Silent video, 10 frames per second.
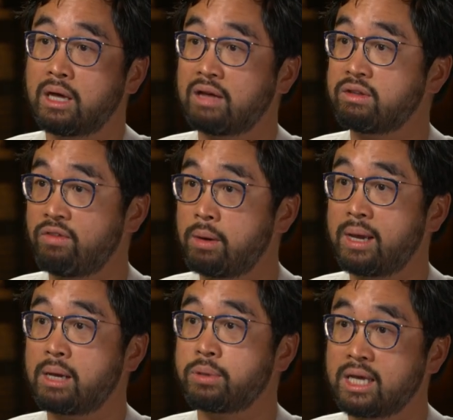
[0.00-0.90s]
has a very
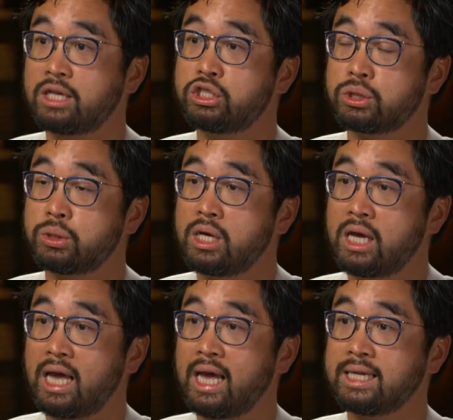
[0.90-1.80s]
big potential
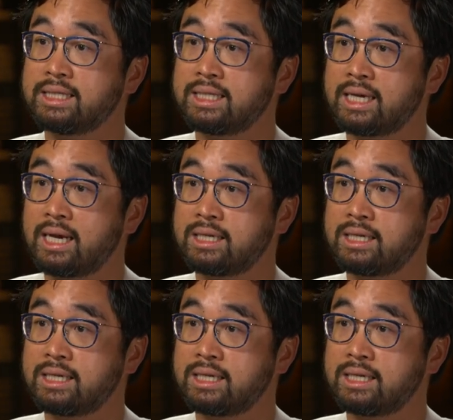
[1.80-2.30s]
in uh,